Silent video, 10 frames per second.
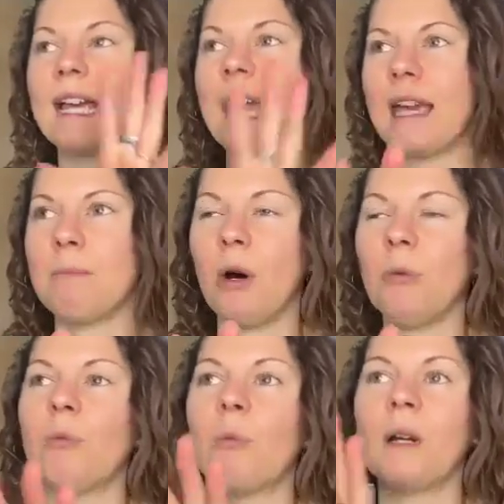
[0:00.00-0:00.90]
came
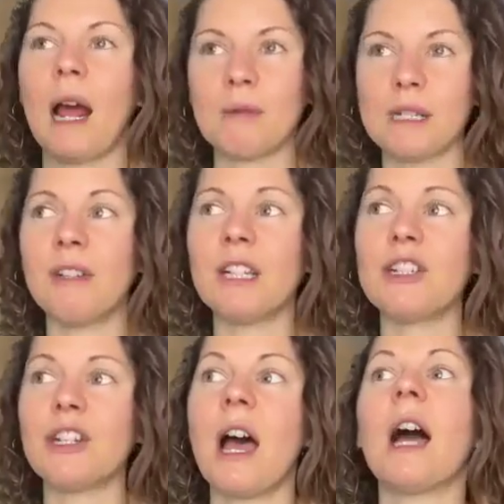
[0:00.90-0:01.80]
home when I was living in
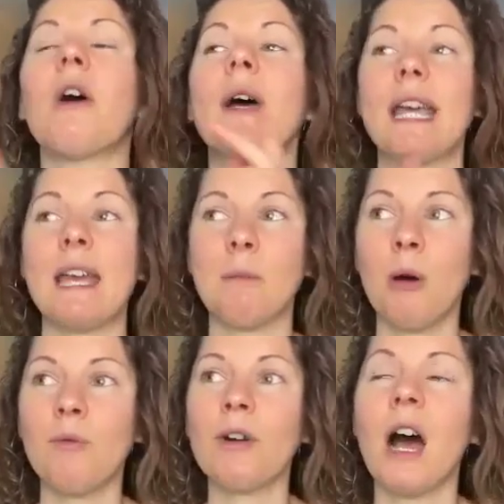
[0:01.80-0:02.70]
Chicago. I came
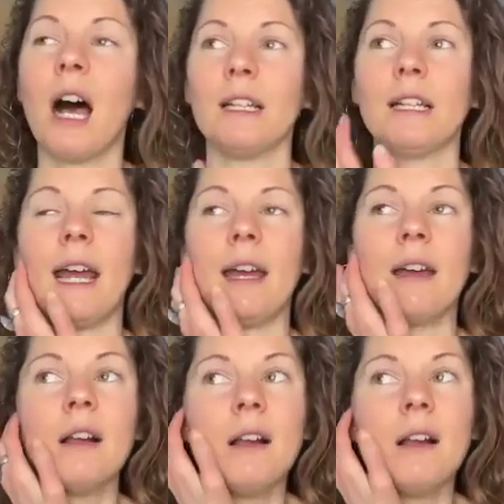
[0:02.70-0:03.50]
home for a holiday.